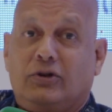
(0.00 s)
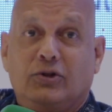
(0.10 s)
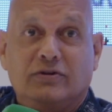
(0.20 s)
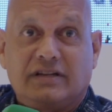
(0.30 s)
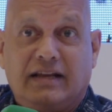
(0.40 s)
We
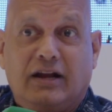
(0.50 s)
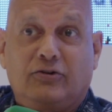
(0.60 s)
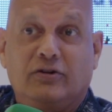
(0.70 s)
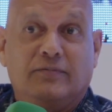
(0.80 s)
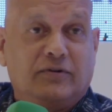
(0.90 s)
heard a
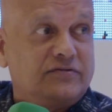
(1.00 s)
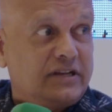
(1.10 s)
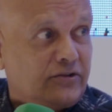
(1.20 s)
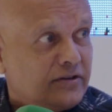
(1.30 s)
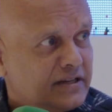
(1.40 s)
question on
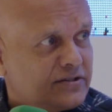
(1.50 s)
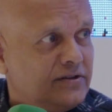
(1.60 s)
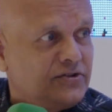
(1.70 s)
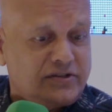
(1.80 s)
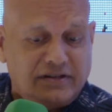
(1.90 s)
how to
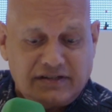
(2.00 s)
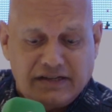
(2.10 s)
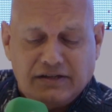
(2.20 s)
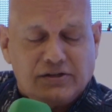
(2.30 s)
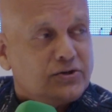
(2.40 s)
use AI
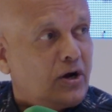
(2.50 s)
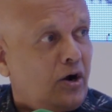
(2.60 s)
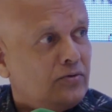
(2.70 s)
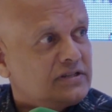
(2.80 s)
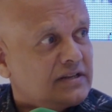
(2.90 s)
to improve
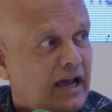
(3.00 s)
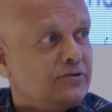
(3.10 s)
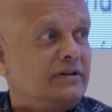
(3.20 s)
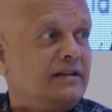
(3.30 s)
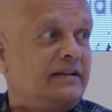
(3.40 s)
security
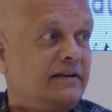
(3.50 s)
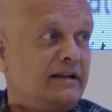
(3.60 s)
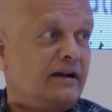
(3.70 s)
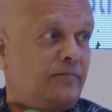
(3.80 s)
solutions.